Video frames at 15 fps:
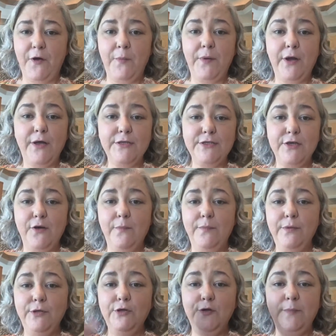but also
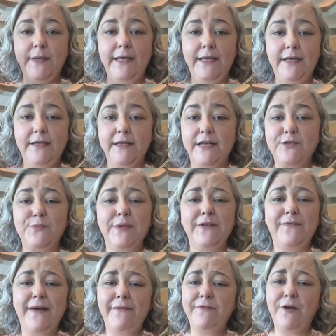blew me like
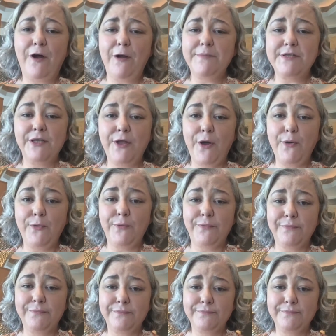25 carbs alone.